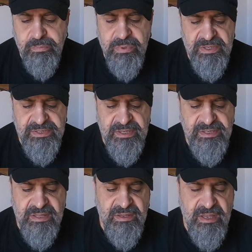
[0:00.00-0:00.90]
it's it's
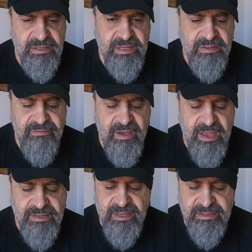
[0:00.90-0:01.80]
a it's a
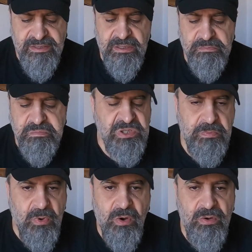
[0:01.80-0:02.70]
device that's uh,
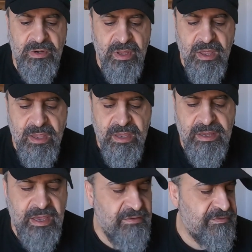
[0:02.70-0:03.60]
small.
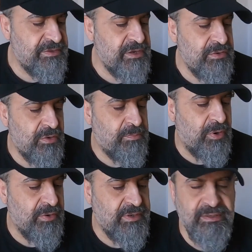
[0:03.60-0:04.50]
It can fit in your
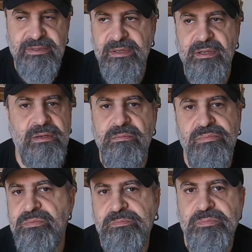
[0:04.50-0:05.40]
pockets. Uh,
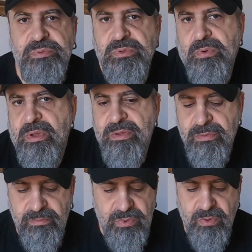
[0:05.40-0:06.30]
you can
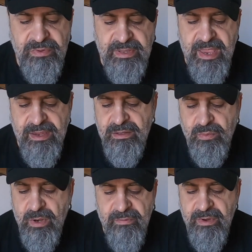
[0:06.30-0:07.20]
you can take it
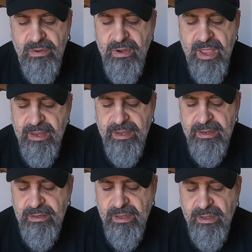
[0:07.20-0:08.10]
wherever you like.
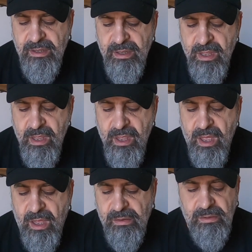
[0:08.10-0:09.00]
And
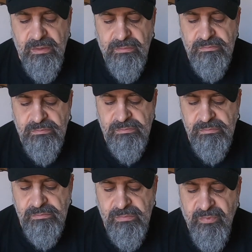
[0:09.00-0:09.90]

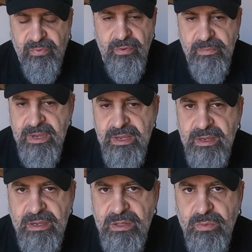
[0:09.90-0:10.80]
um, for
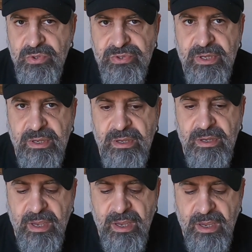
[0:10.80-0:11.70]
me, it was
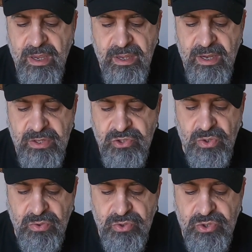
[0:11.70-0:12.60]
a, a, great
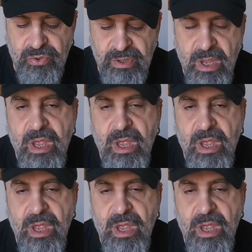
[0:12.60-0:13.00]
solution.